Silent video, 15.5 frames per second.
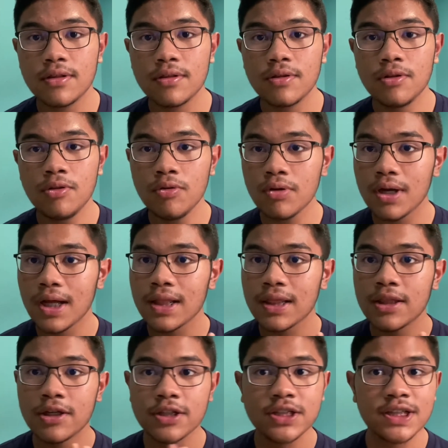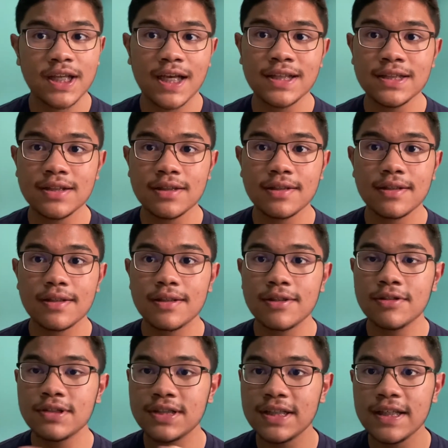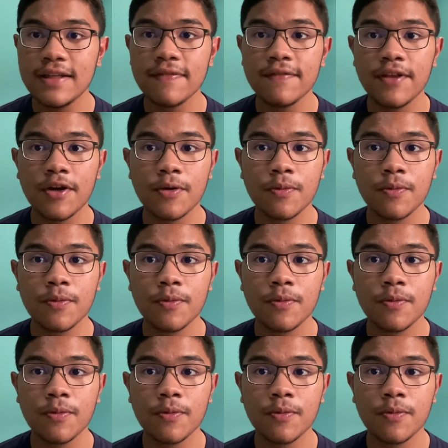look at their chest to see if they are